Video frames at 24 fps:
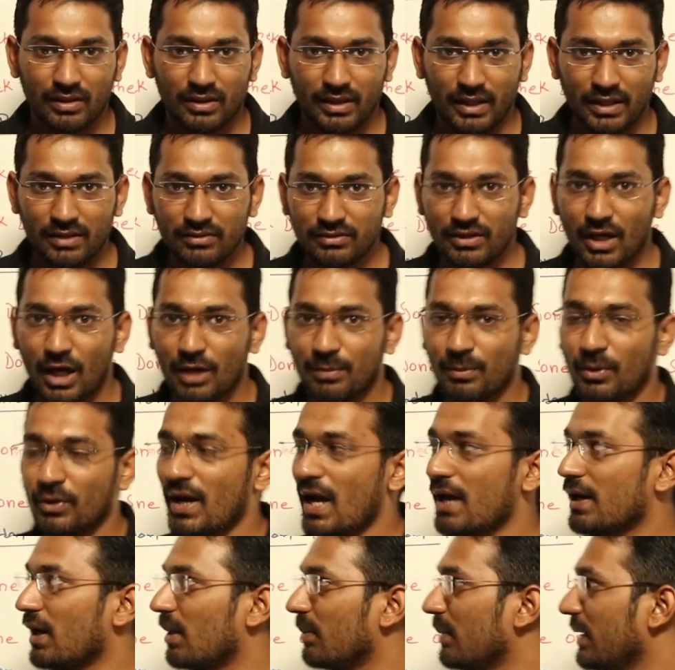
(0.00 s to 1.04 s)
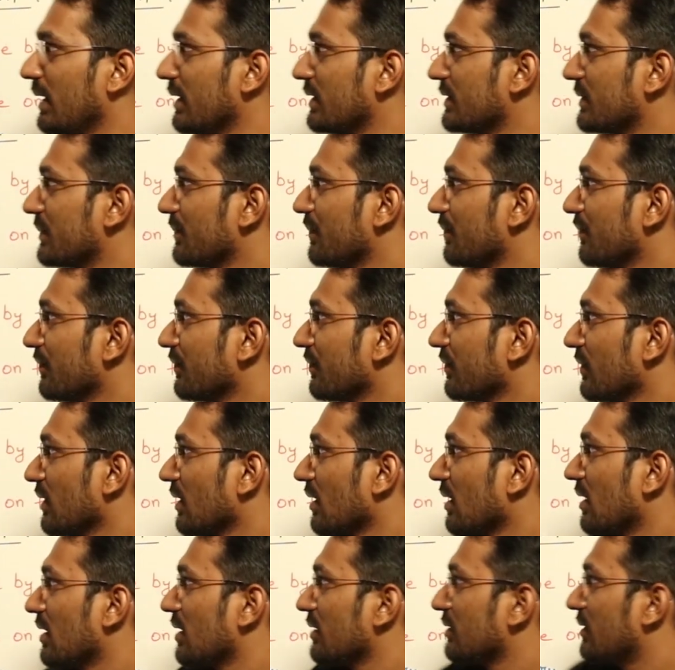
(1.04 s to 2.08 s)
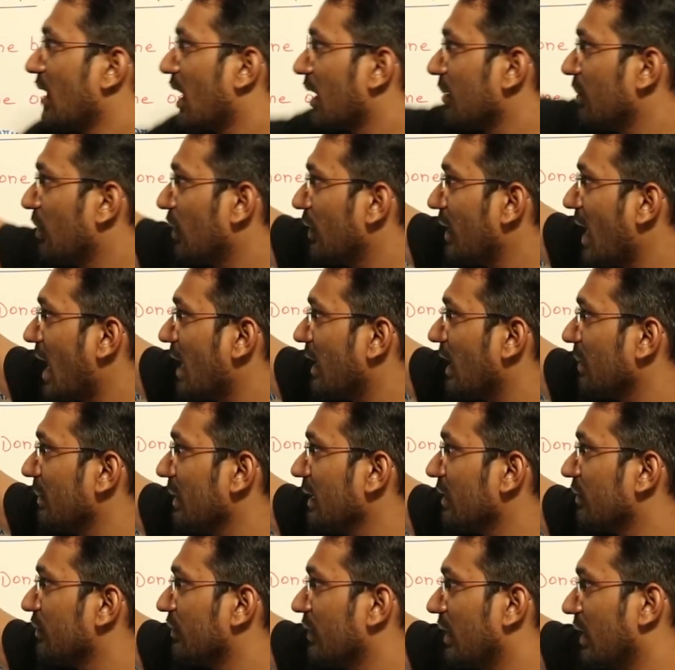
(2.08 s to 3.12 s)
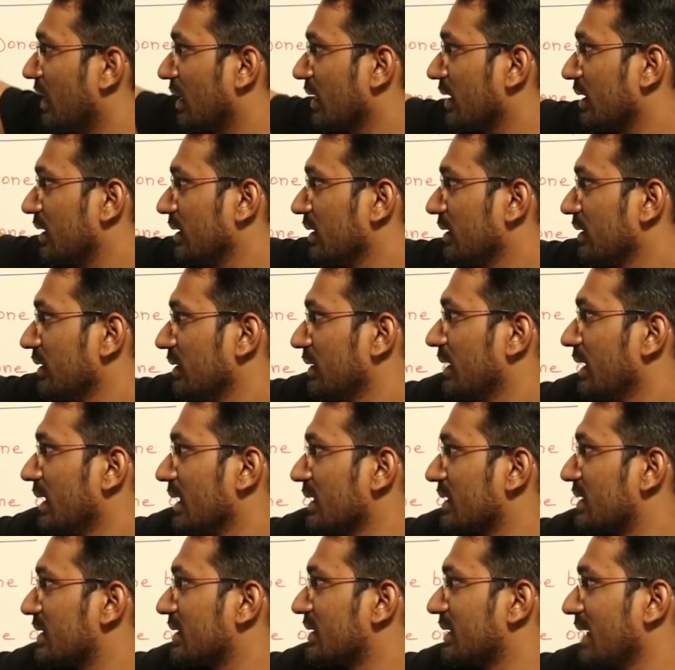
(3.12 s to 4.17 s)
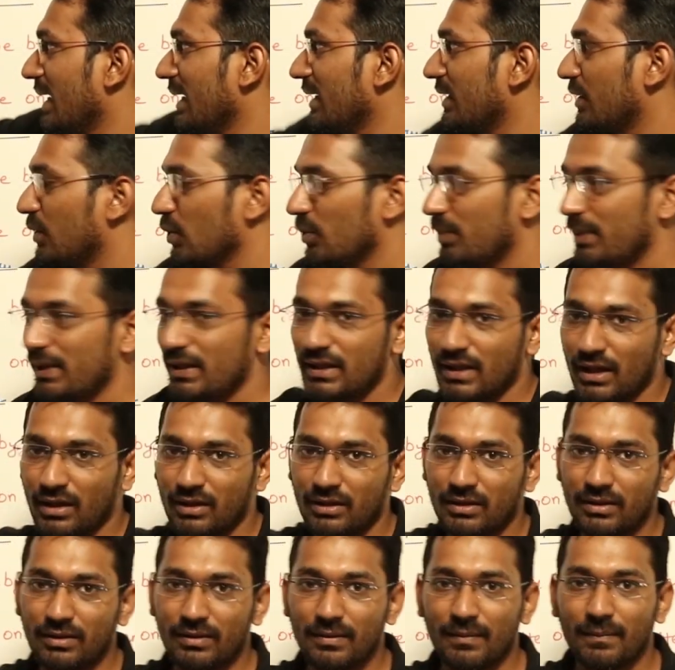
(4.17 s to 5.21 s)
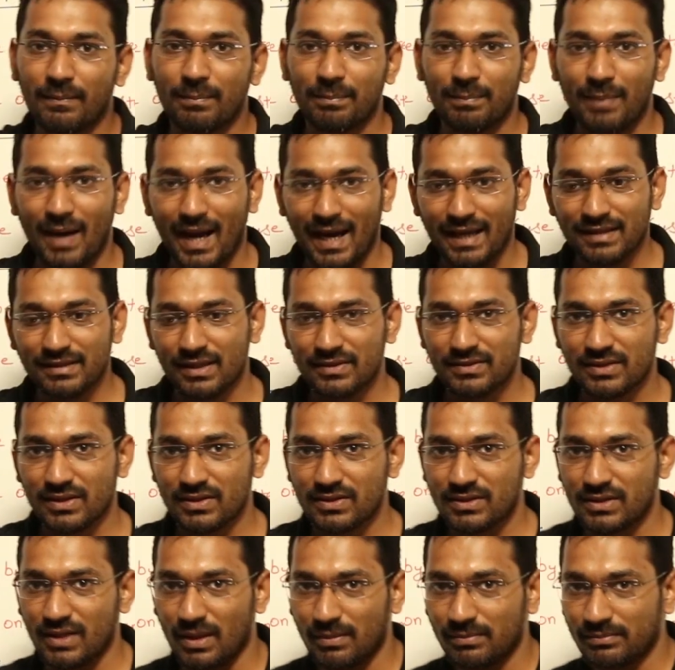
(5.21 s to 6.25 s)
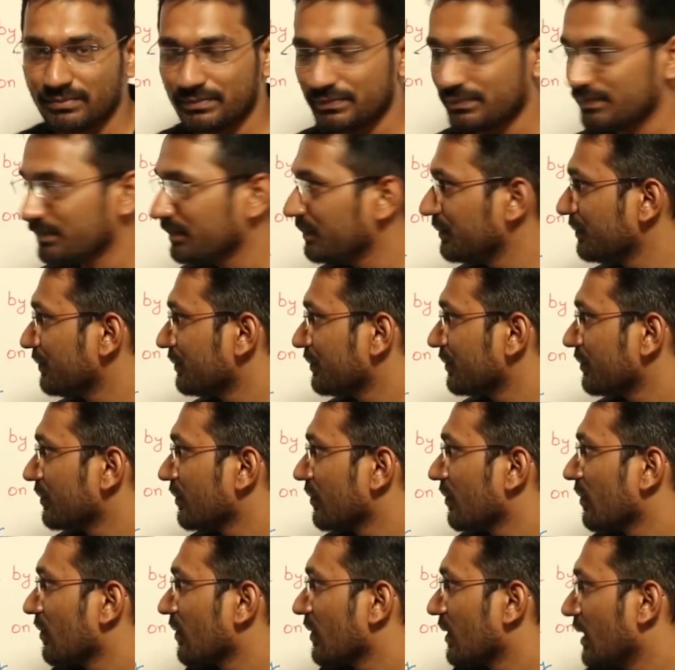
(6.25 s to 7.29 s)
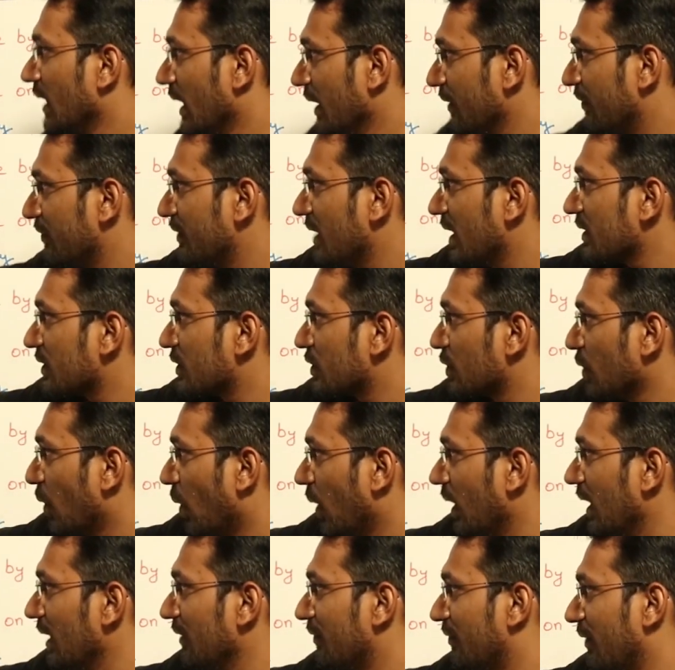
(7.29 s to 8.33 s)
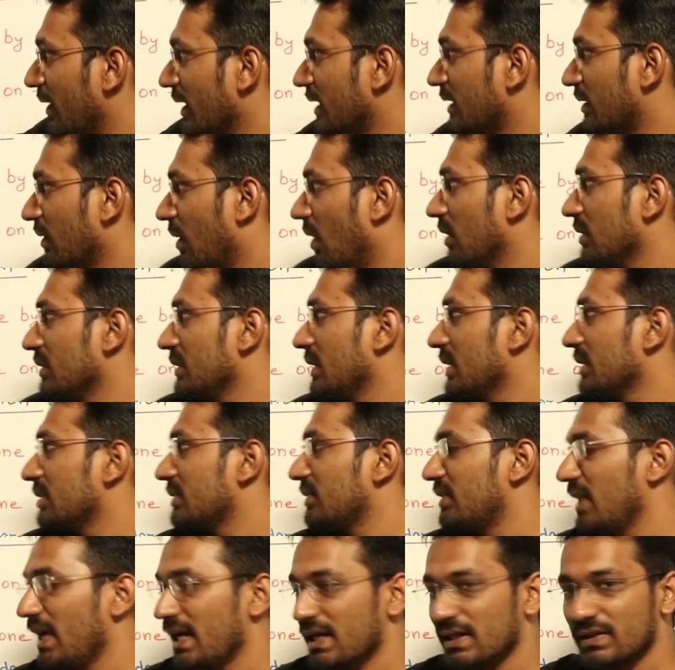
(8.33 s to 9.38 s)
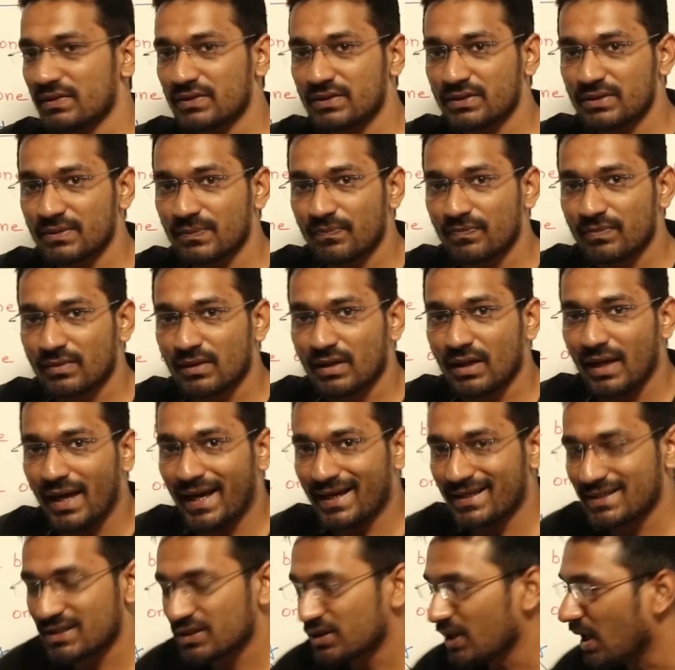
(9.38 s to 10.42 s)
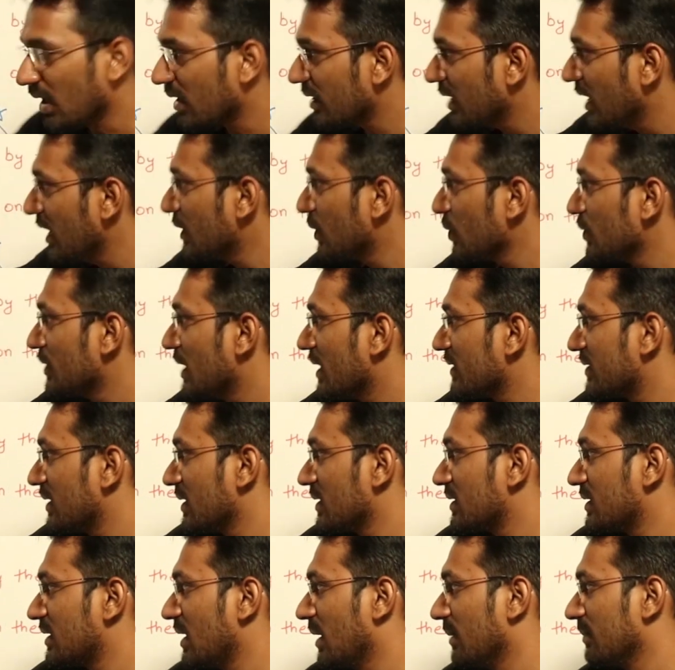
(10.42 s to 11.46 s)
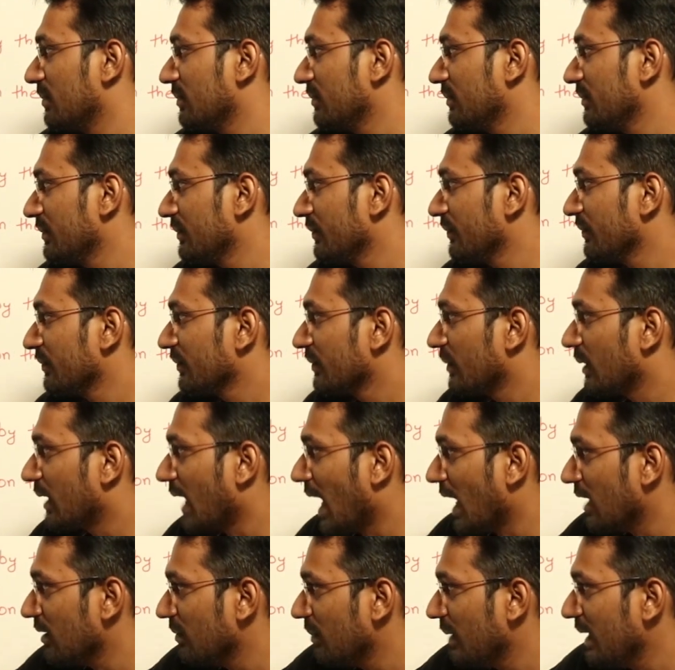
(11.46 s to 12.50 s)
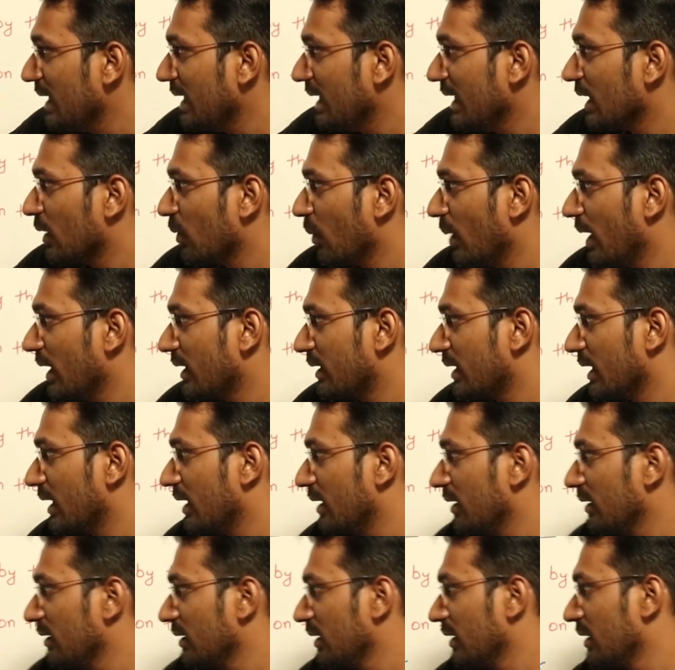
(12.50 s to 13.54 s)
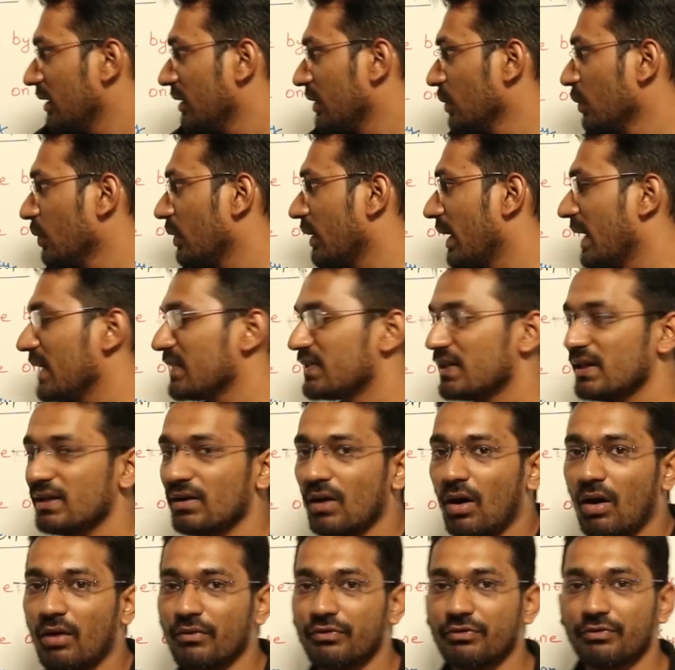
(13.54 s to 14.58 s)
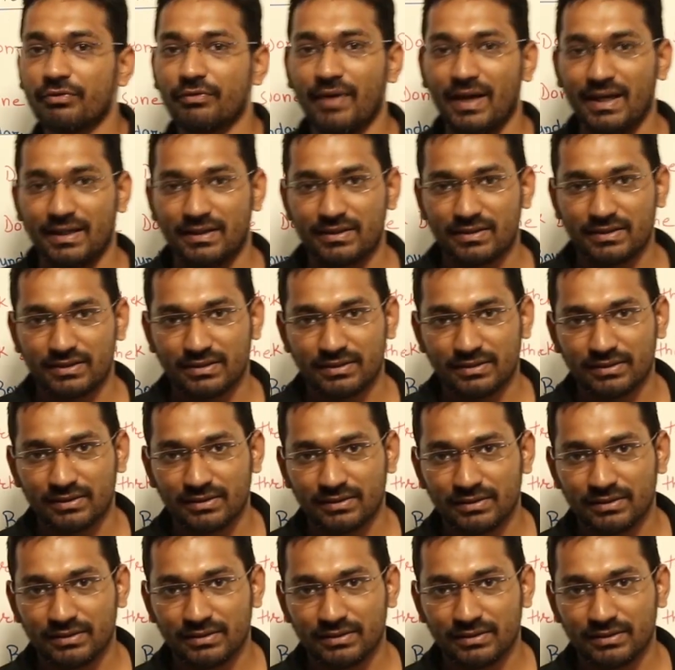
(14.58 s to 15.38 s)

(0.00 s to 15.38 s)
In thermodynamics, thermodynamic work is said to be done by the system if the sole effect on the things external to the system can be equated to raising of weights.